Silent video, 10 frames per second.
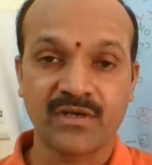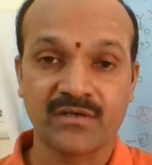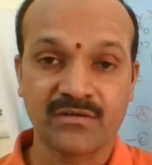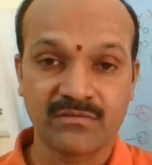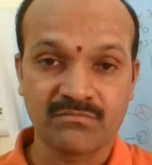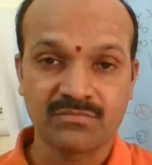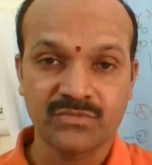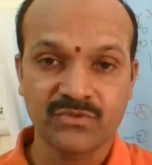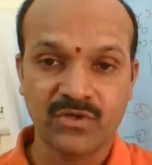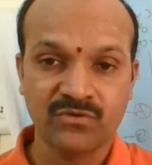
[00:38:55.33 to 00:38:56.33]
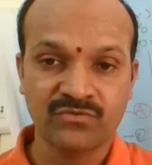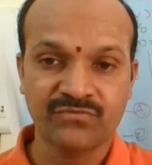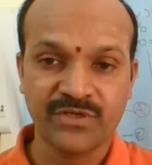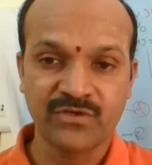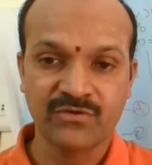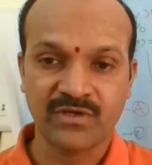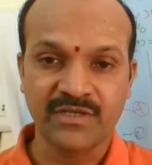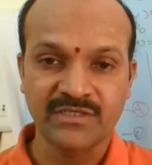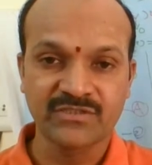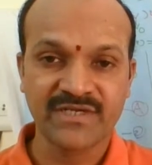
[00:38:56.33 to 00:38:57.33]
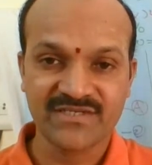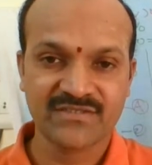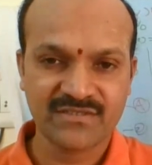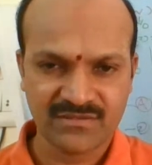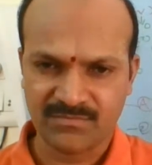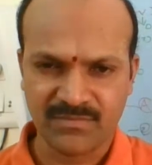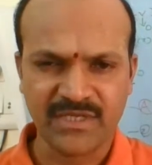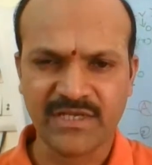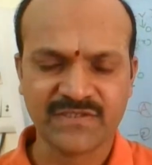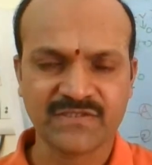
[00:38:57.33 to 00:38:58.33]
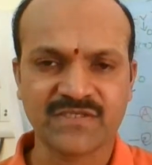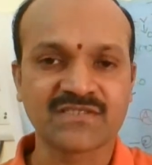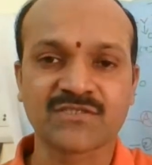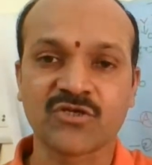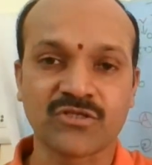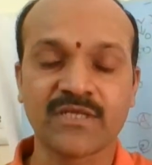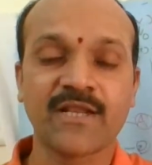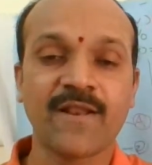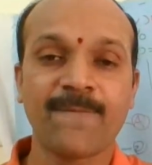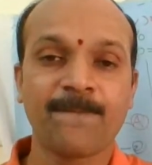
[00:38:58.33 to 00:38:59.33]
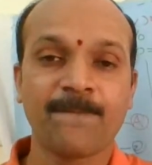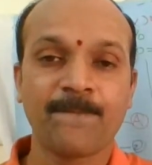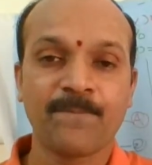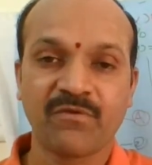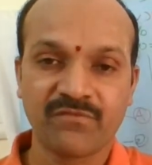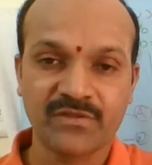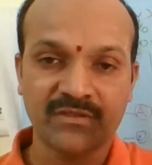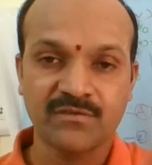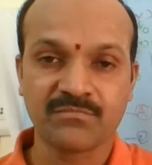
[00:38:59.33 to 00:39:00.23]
And you have to free your knee joints. Many exercises are there with